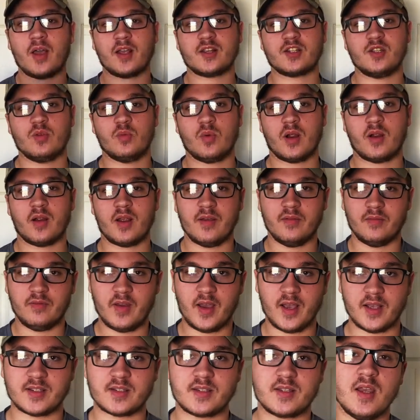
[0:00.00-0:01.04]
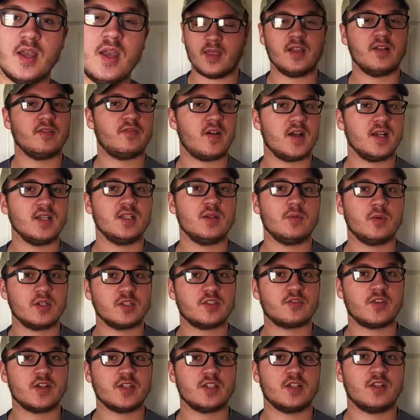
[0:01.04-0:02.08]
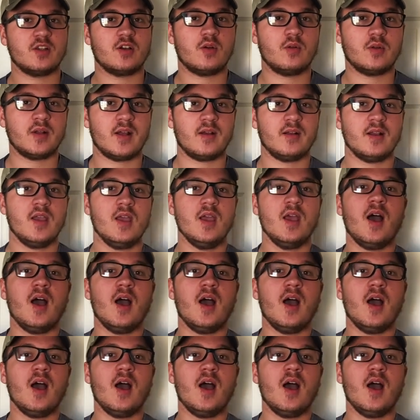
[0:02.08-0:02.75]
actually wear a vest. And then finally, when it's freezing cold out,